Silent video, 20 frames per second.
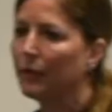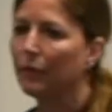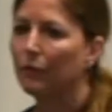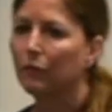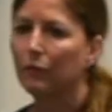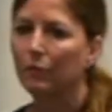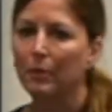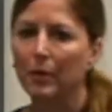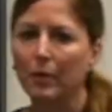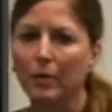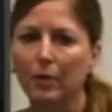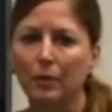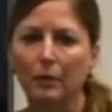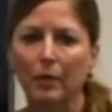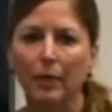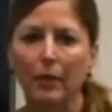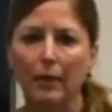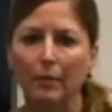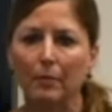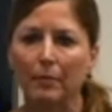are familiar with
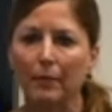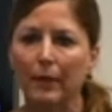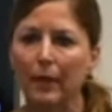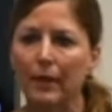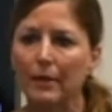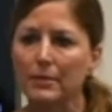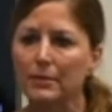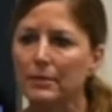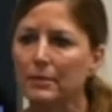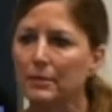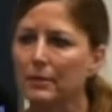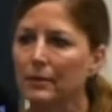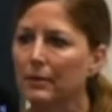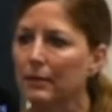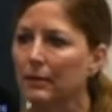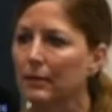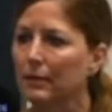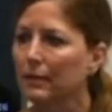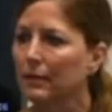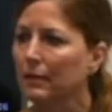NPS?
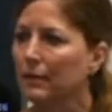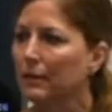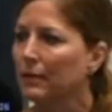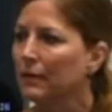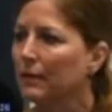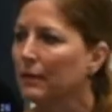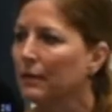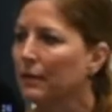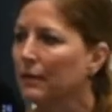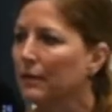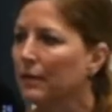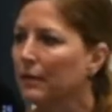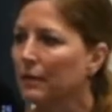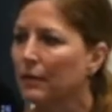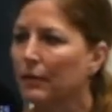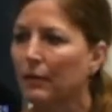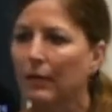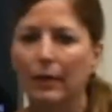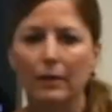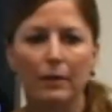
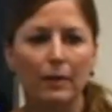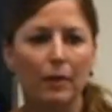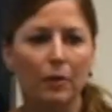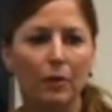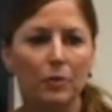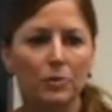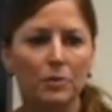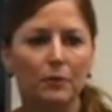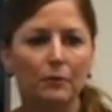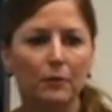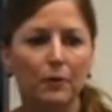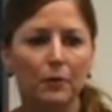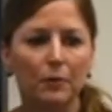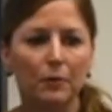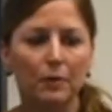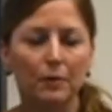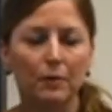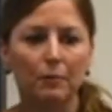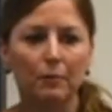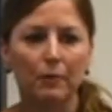Great. And those of you who
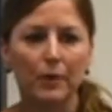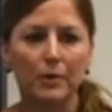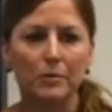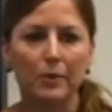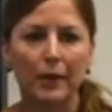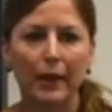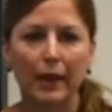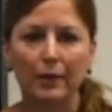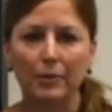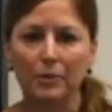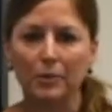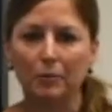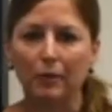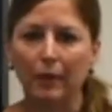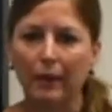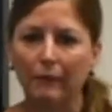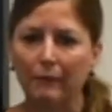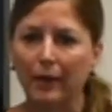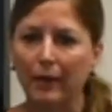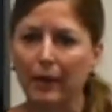didn't raise your hand, you will
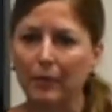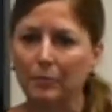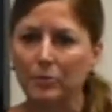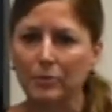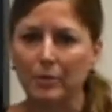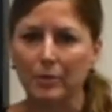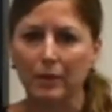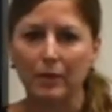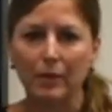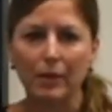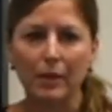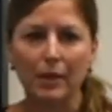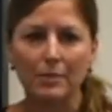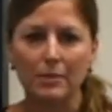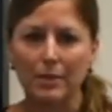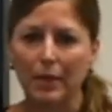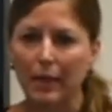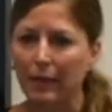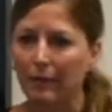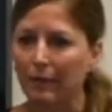have an opportunity
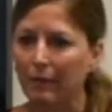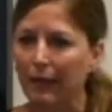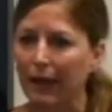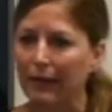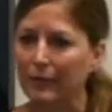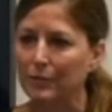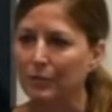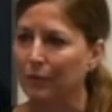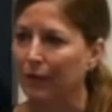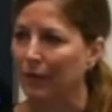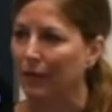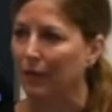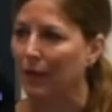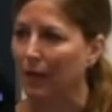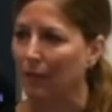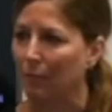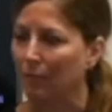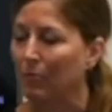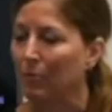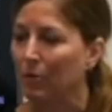to interact with the
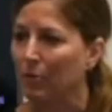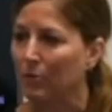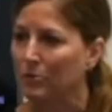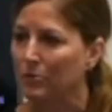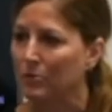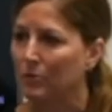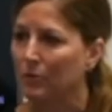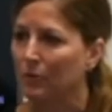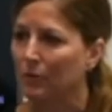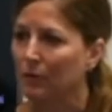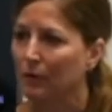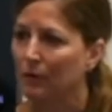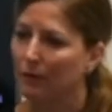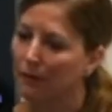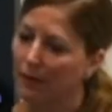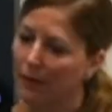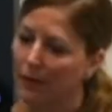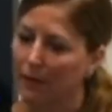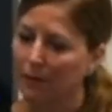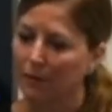Net Promoter Score
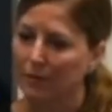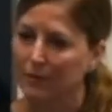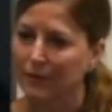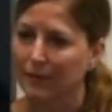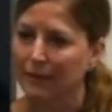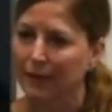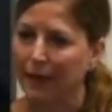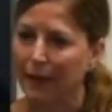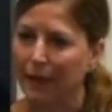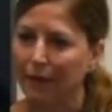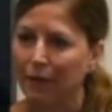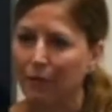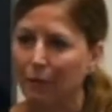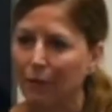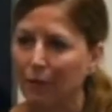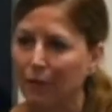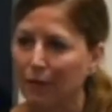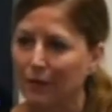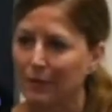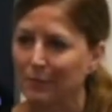either tonight or
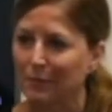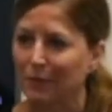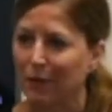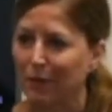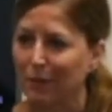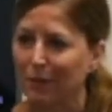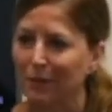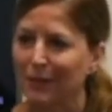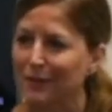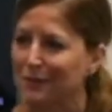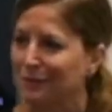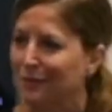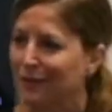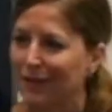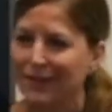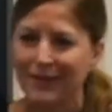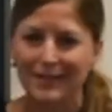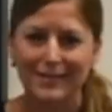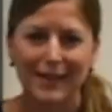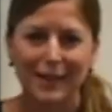early tomorrow, because we're
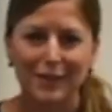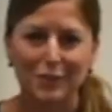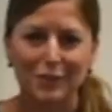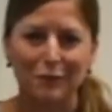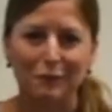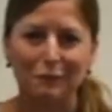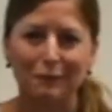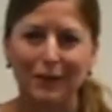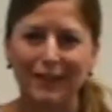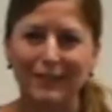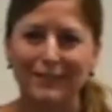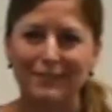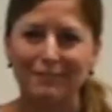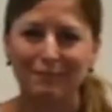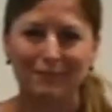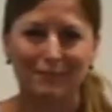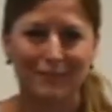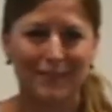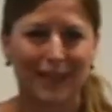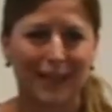going to send you one
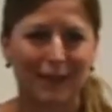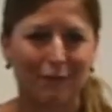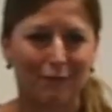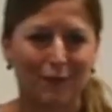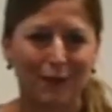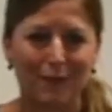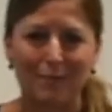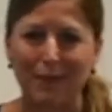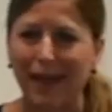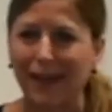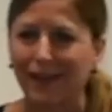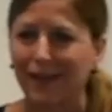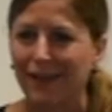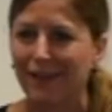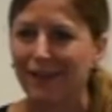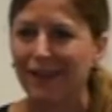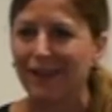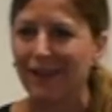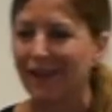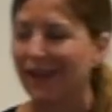to get feedback
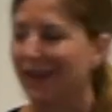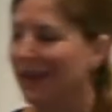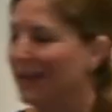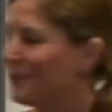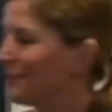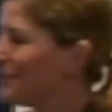on